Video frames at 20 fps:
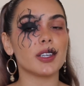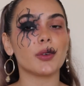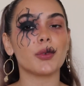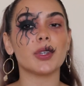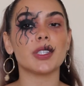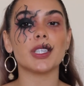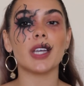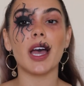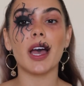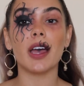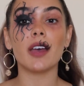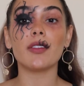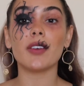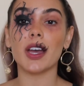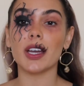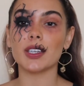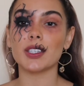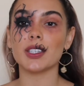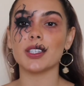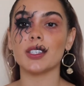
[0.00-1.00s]
which I've
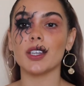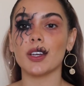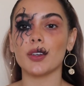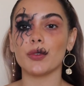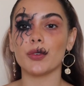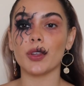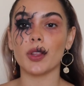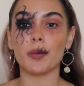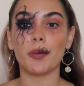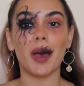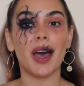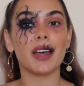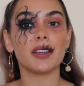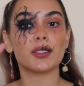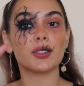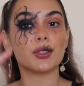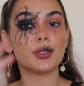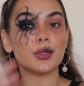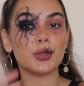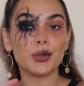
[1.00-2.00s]
actually done for the
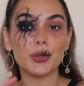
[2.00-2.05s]
past 2